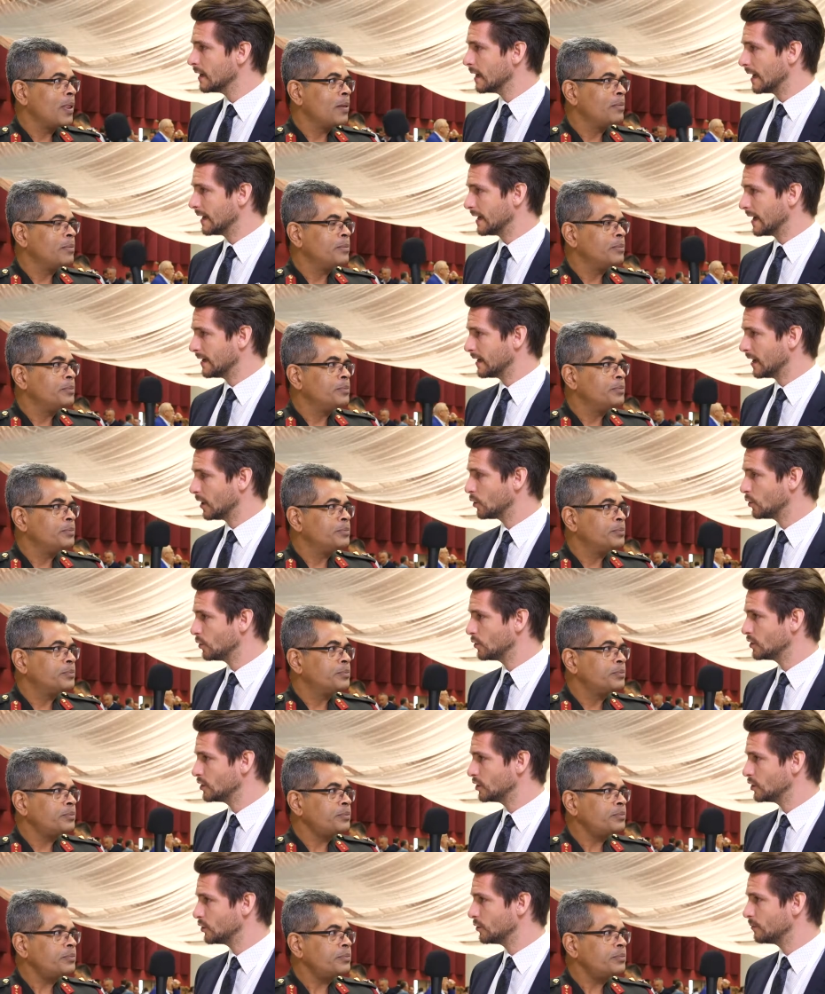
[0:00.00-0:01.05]
Speaker 1: And who do
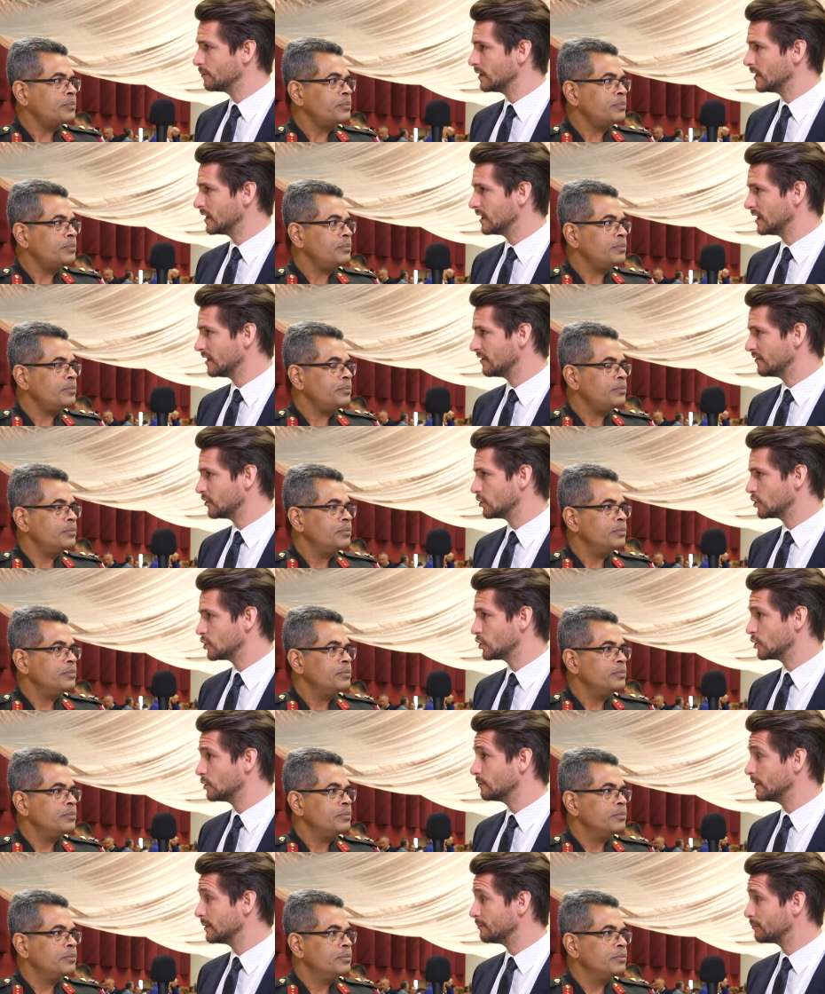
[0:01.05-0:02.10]
you believe should
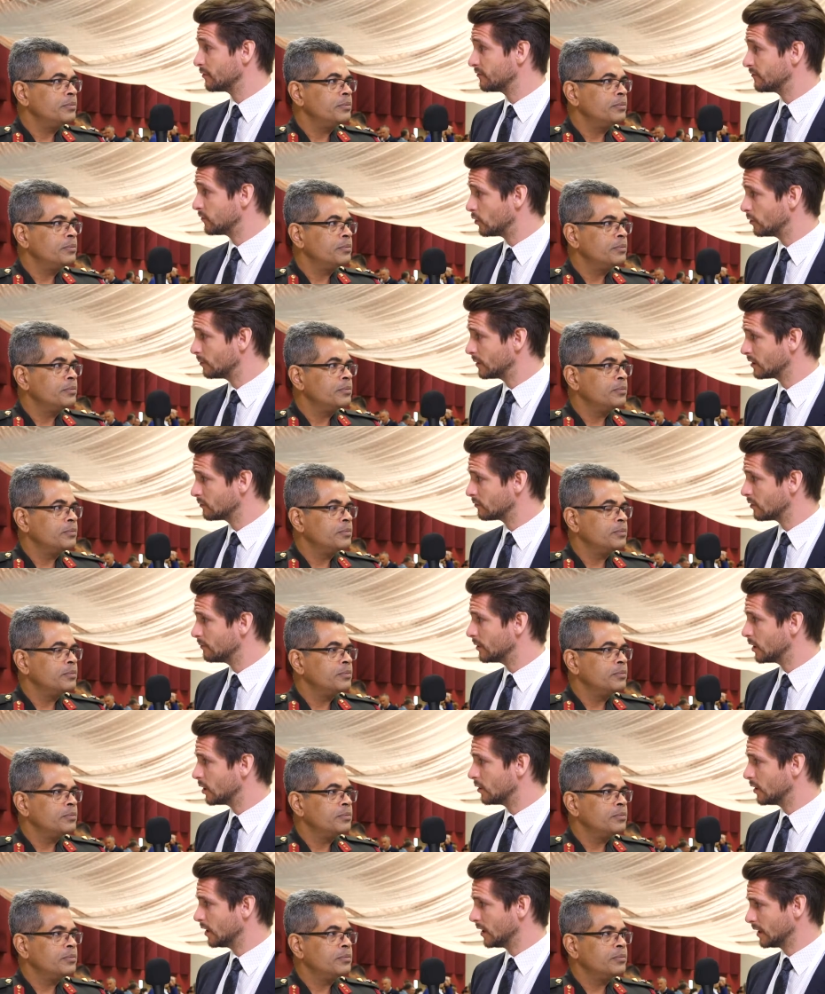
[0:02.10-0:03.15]
be performing
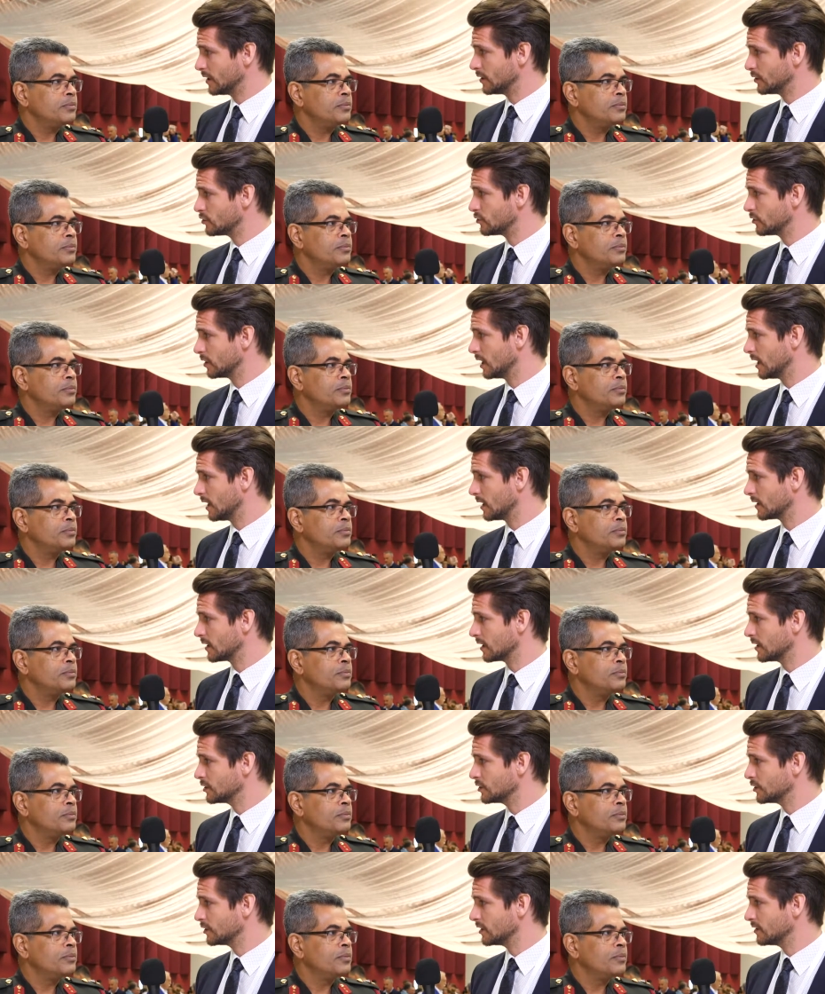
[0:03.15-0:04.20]
Reboa in Sri Lanka?
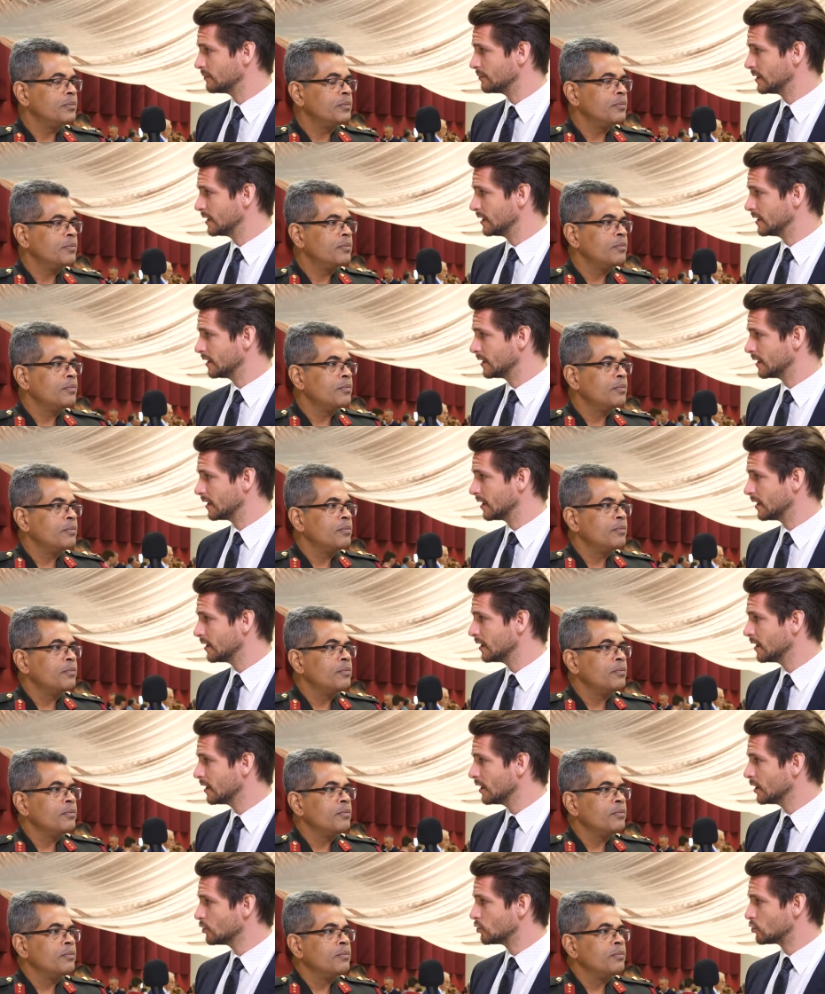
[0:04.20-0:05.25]
Should it be uh,
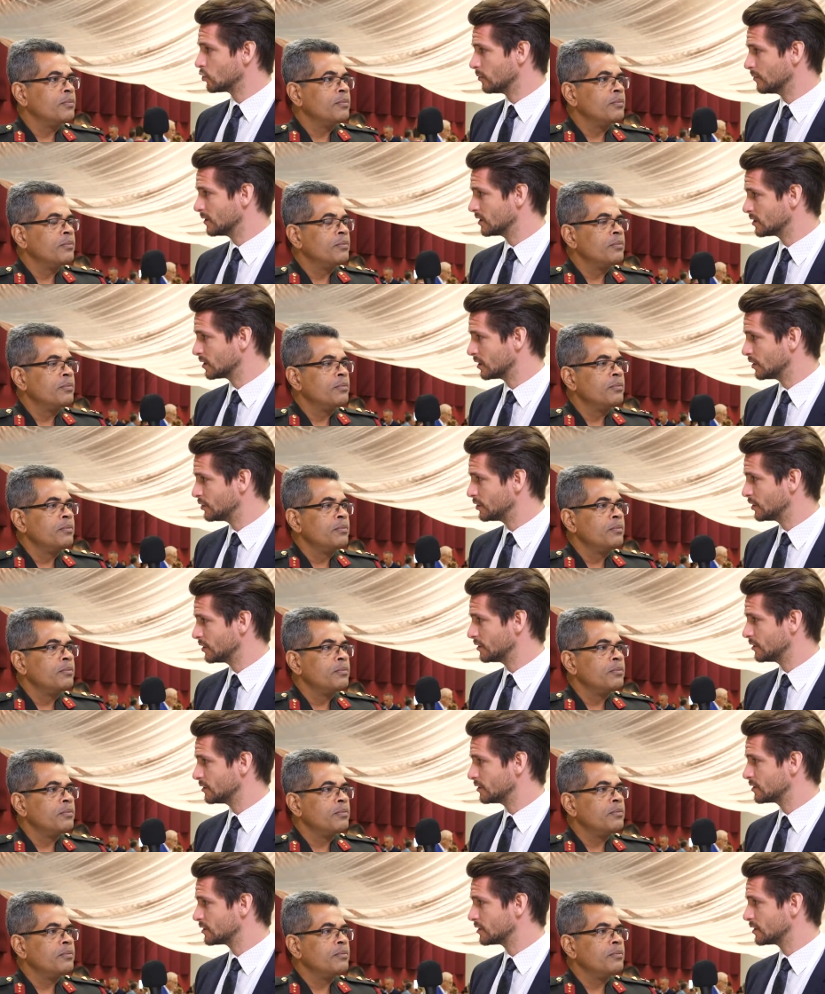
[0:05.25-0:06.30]
trauma
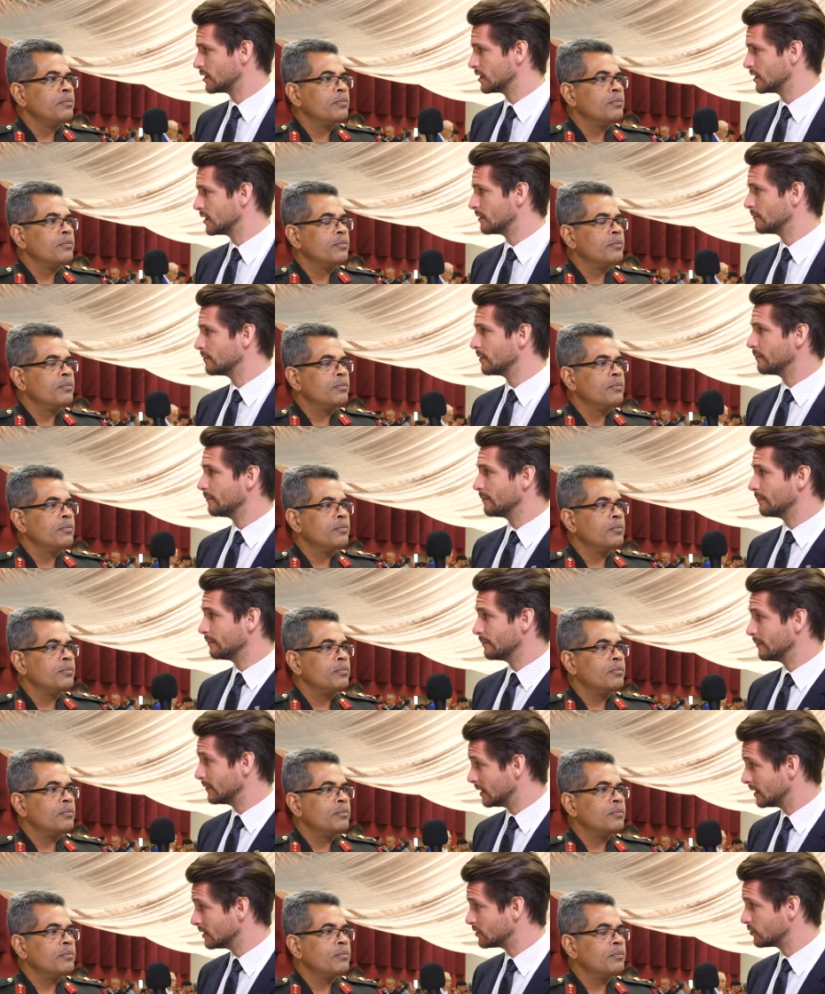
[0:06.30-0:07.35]
surgeons, uh,
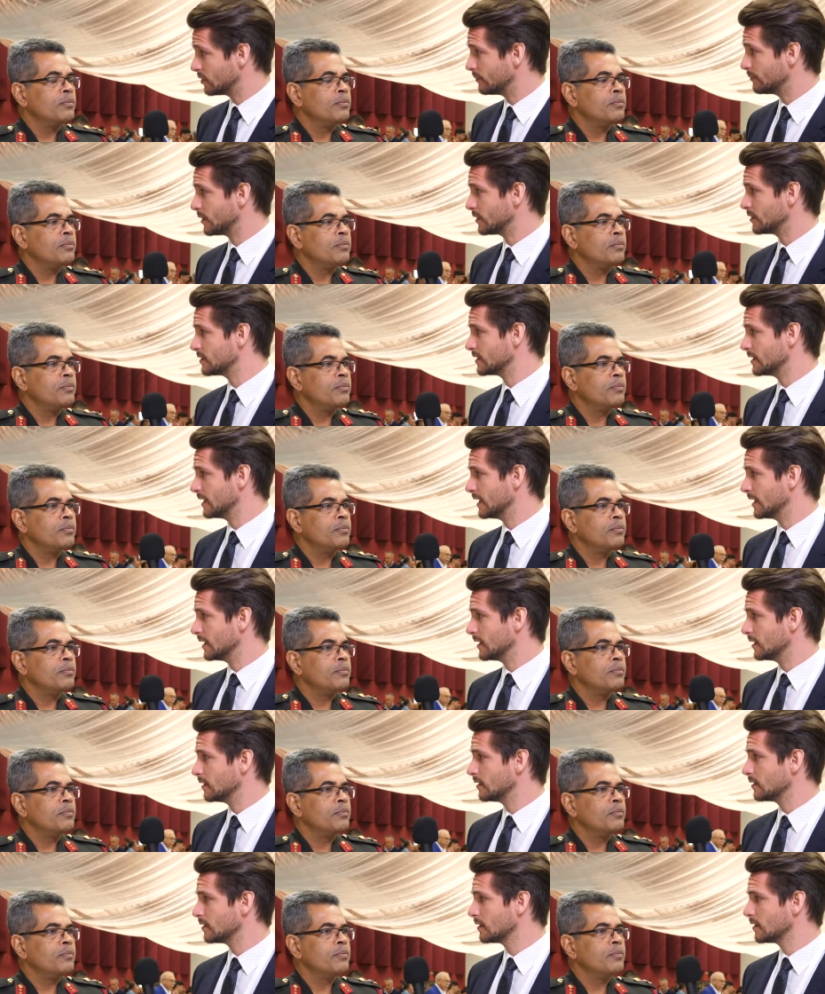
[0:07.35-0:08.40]
military personnel?
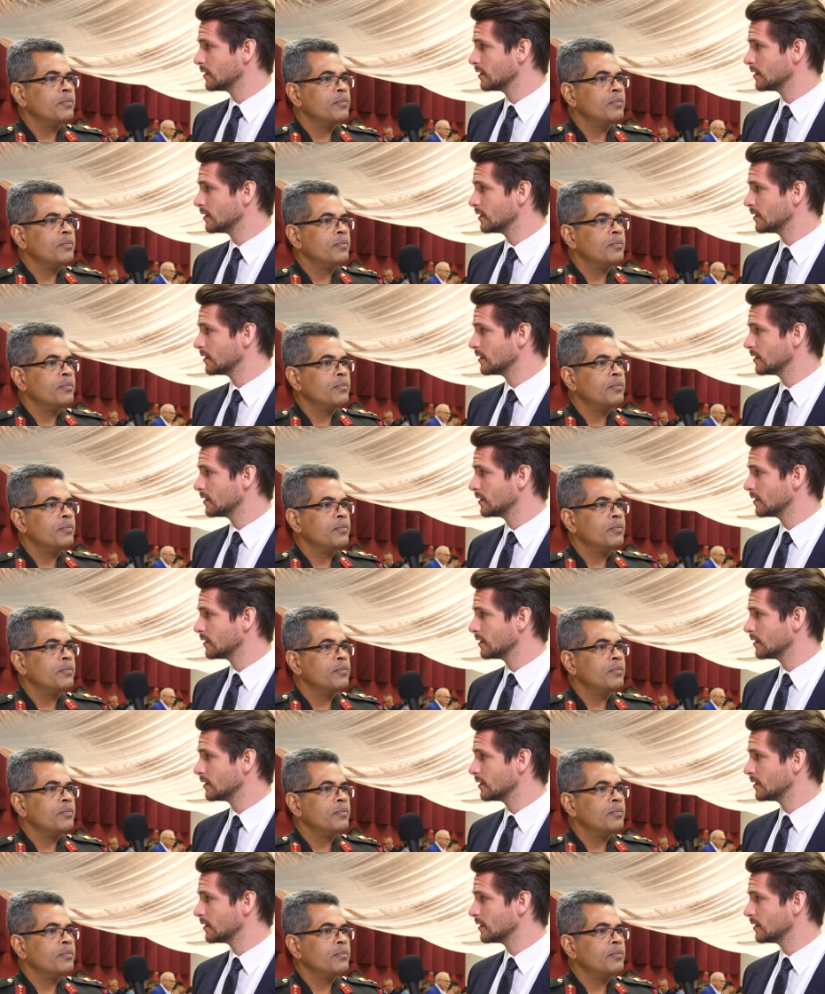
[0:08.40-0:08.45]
